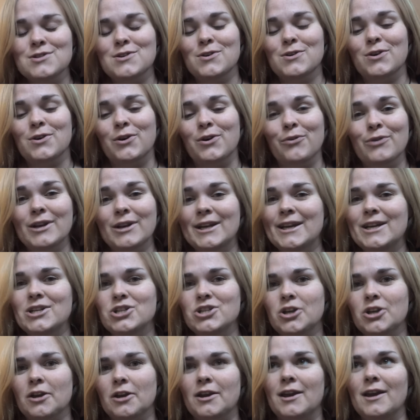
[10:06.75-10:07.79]
So
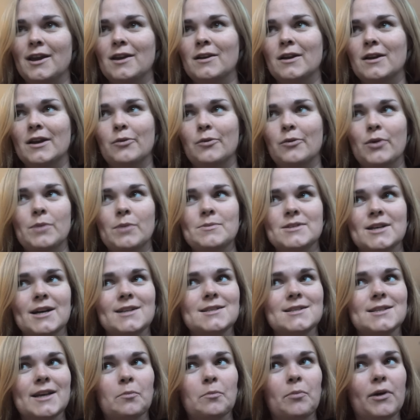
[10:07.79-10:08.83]
only checking
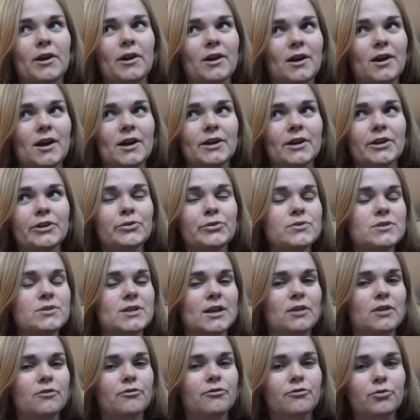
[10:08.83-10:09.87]
websites like
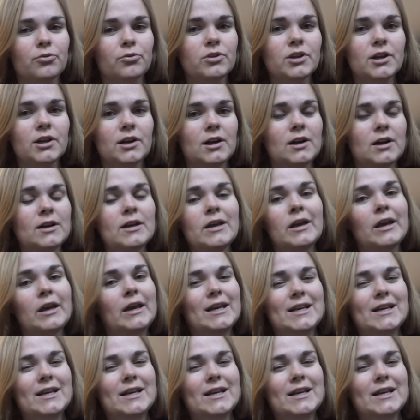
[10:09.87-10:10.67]
Pararius and Funda